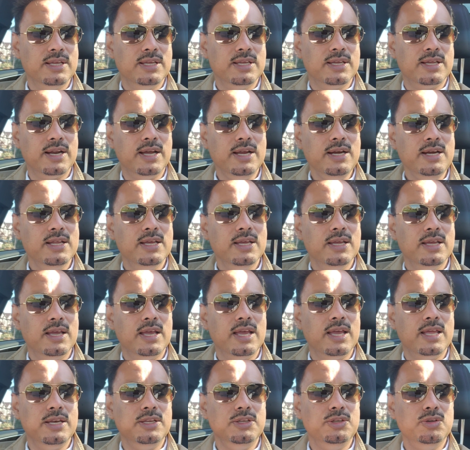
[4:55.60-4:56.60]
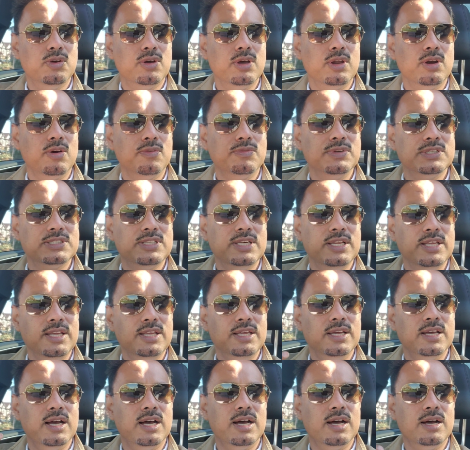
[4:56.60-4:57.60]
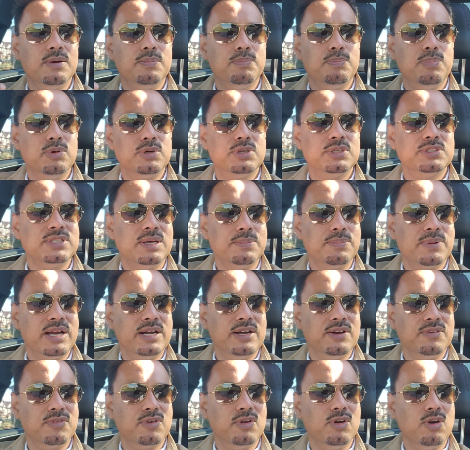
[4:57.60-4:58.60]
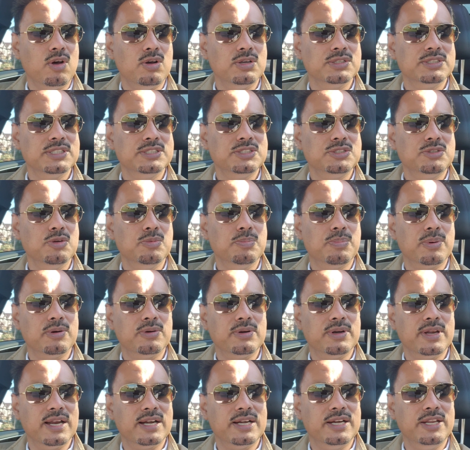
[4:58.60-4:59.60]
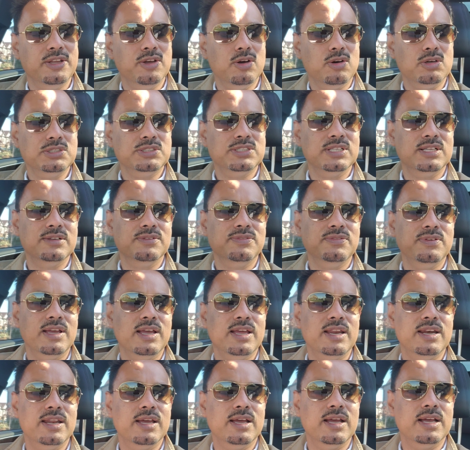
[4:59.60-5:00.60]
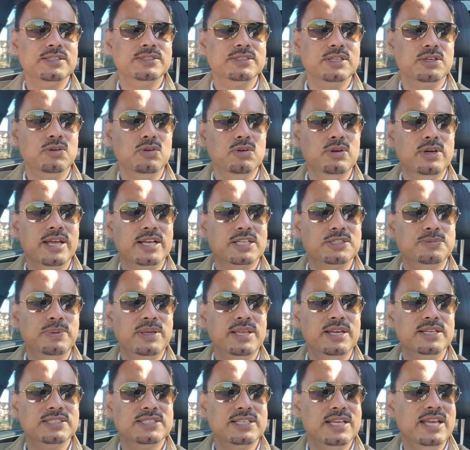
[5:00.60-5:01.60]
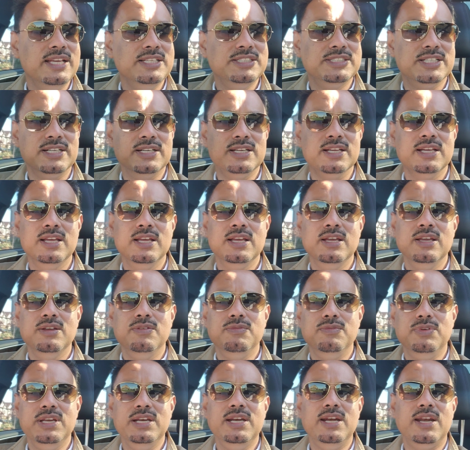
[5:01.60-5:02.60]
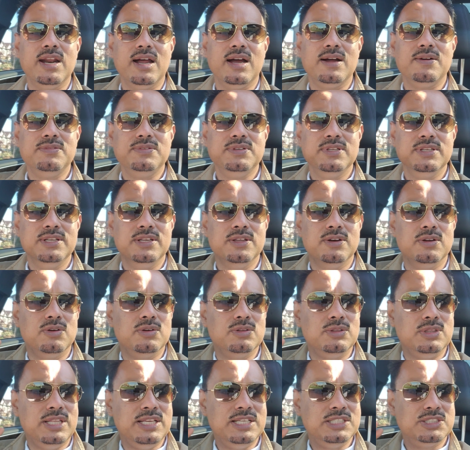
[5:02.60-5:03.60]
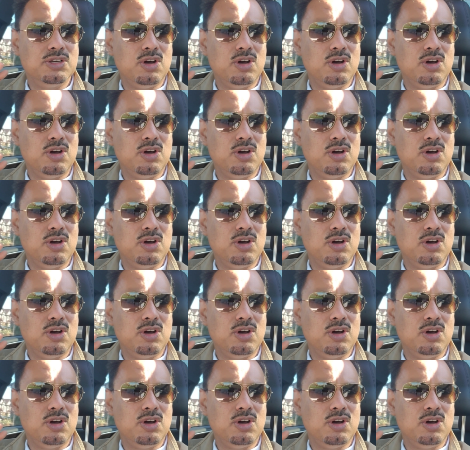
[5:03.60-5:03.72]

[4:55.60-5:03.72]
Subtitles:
right? and you can obviously put some kind of clauses to protect yourself. And as a good experienced agent, we draft these